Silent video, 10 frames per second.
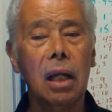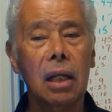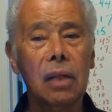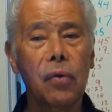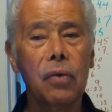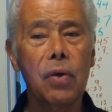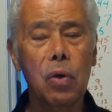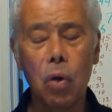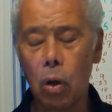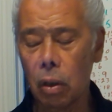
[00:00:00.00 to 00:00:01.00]
That's what we
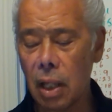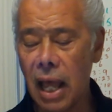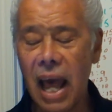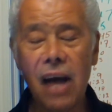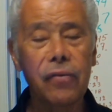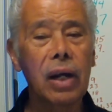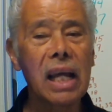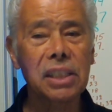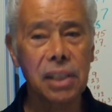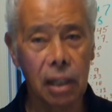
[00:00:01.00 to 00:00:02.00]
call
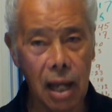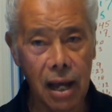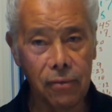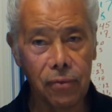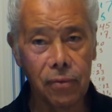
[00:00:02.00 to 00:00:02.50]
everlasting life.